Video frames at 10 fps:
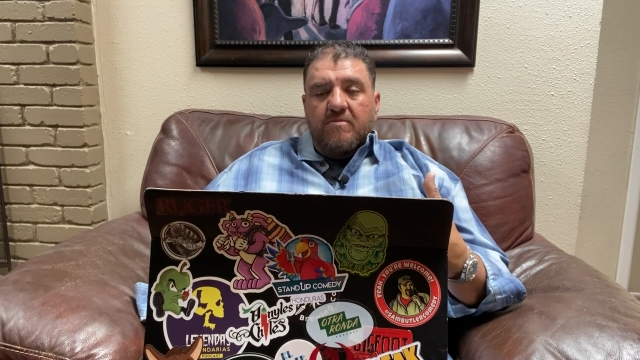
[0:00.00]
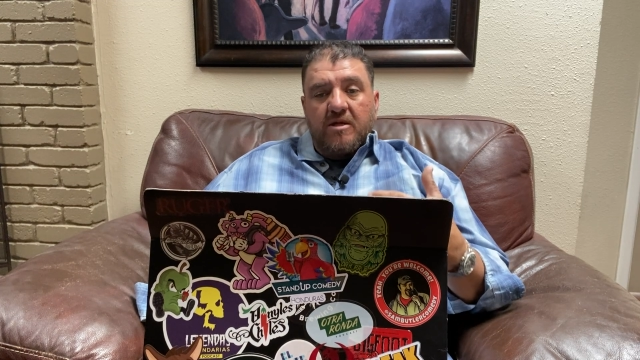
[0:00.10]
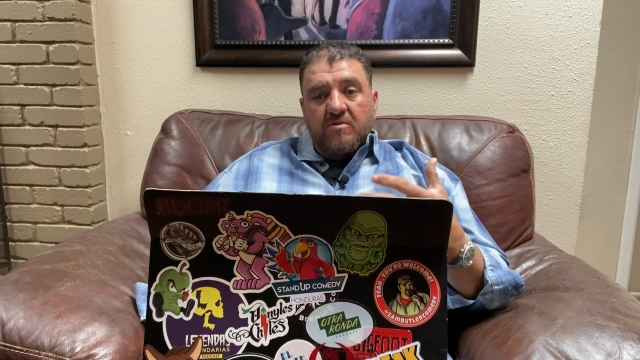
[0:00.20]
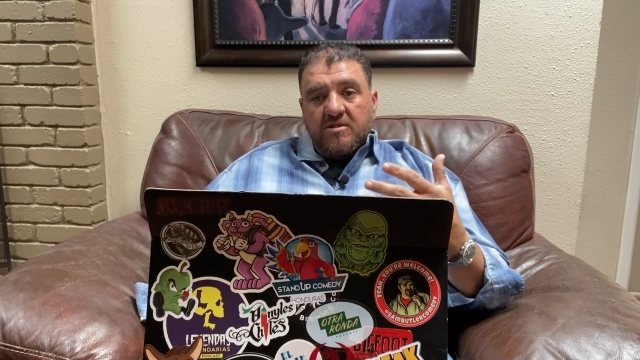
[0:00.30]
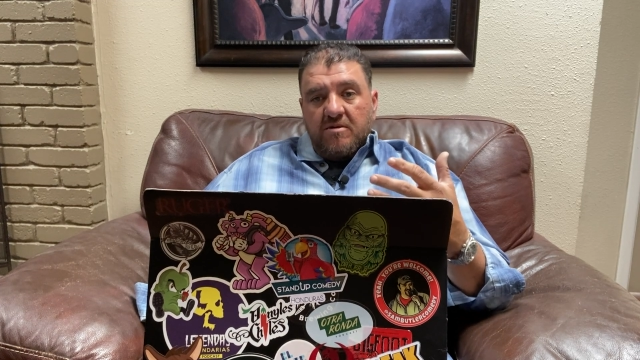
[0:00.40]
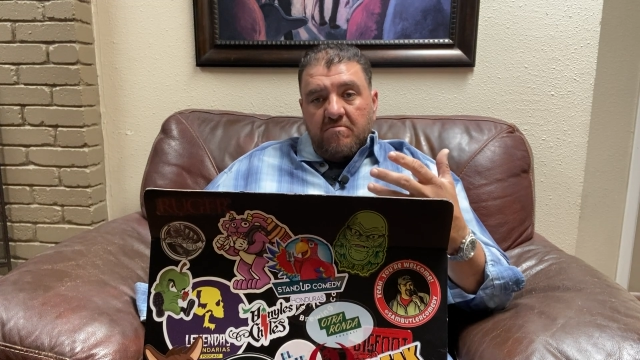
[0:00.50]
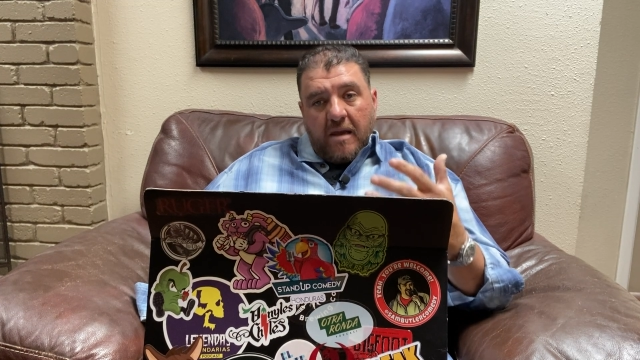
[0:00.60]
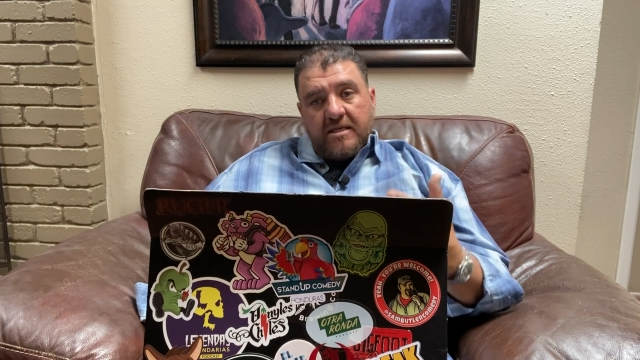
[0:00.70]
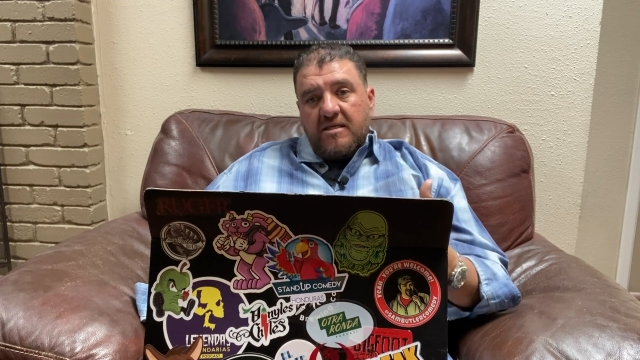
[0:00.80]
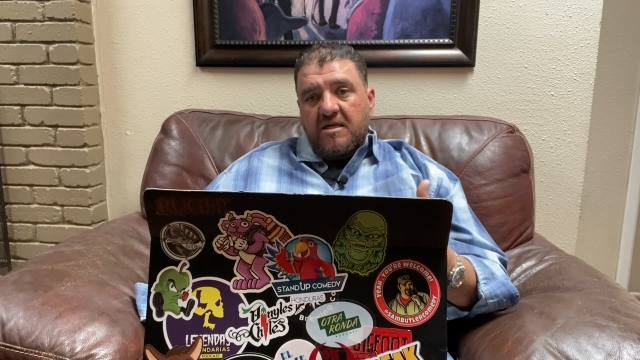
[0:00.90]
but he was a
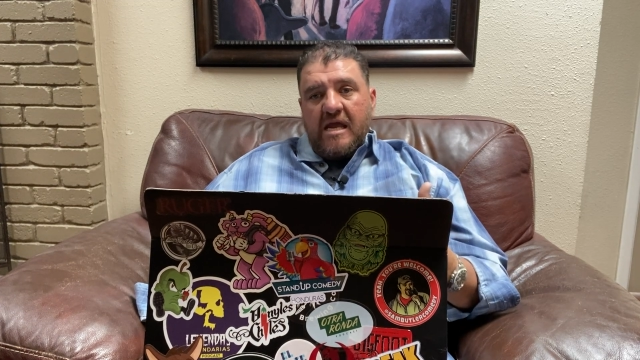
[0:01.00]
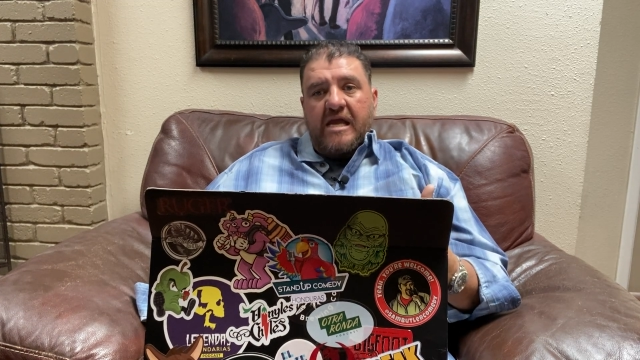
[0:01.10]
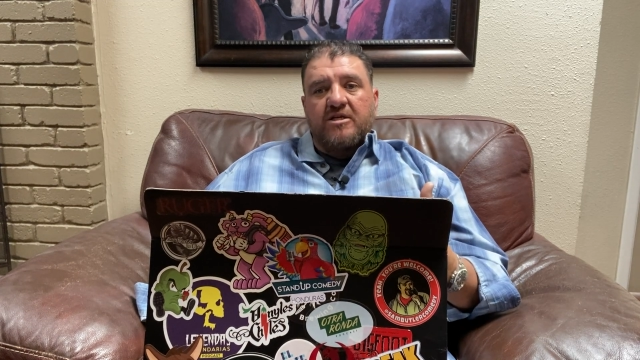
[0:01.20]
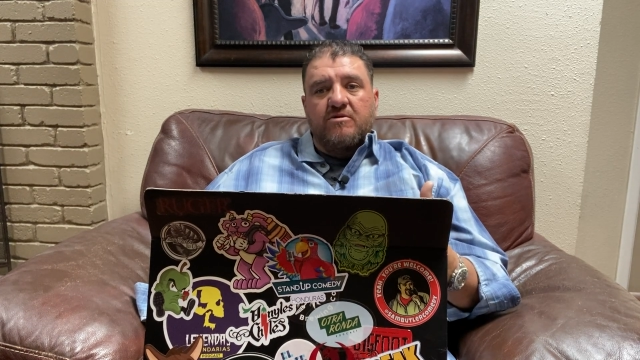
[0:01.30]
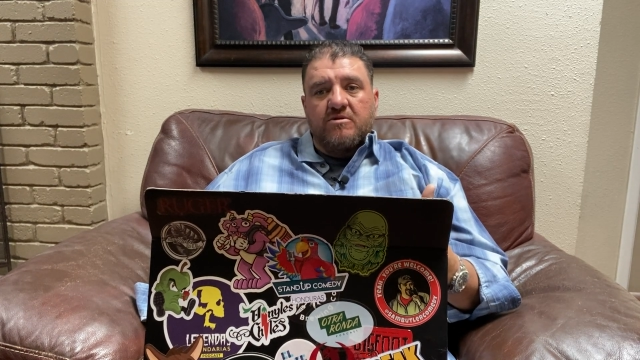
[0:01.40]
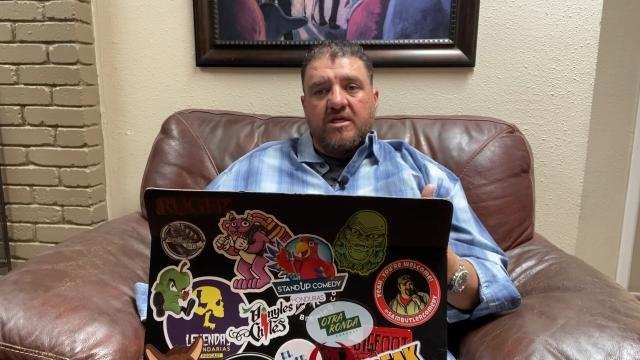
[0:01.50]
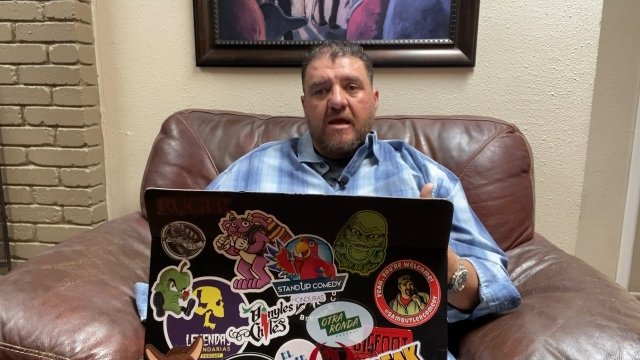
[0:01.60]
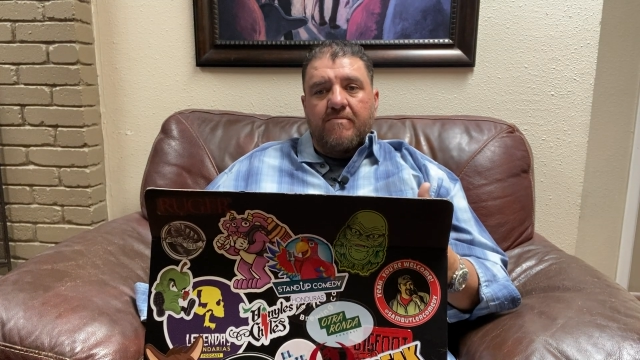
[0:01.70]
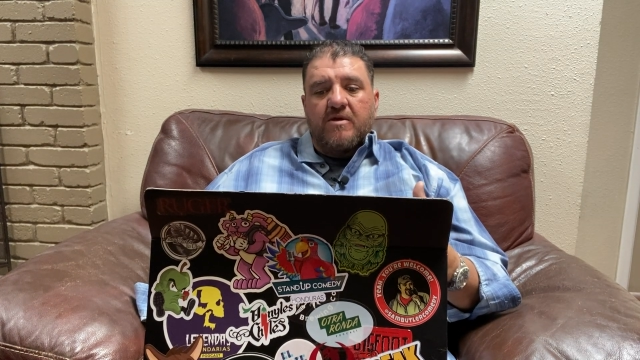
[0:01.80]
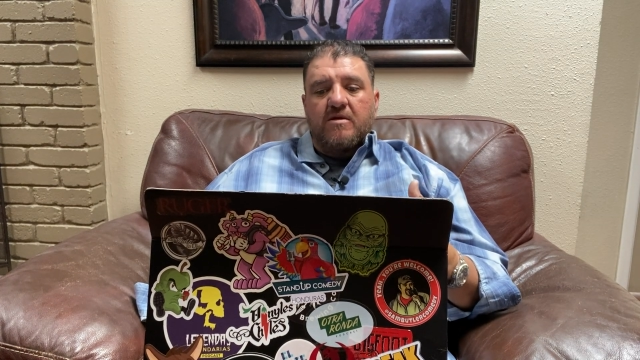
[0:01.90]
Mexican national
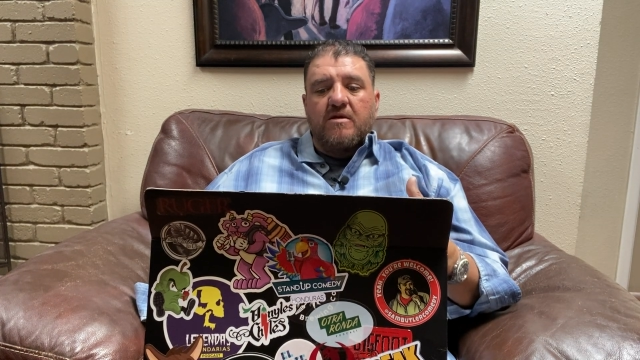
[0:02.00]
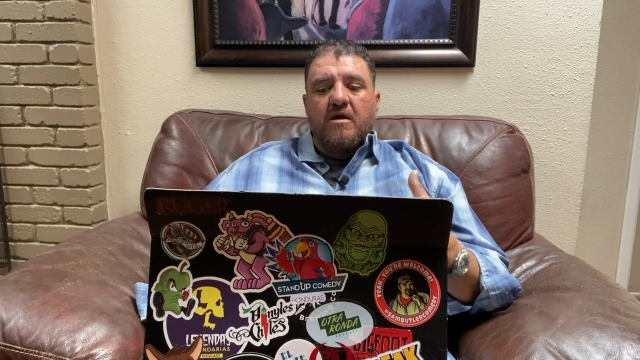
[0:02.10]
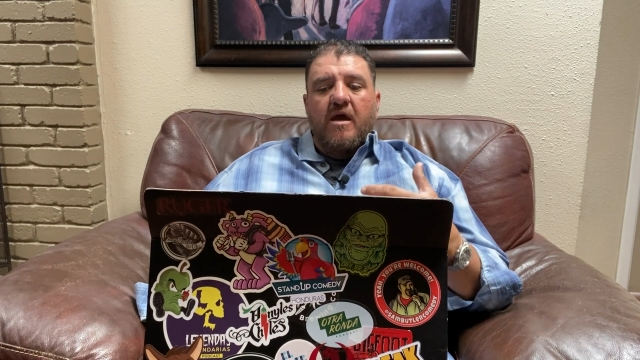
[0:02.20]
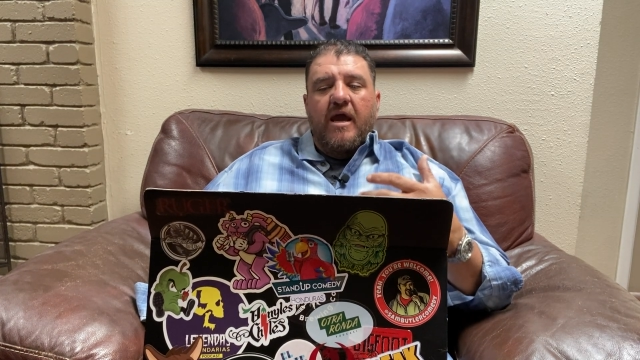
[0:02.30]
champion,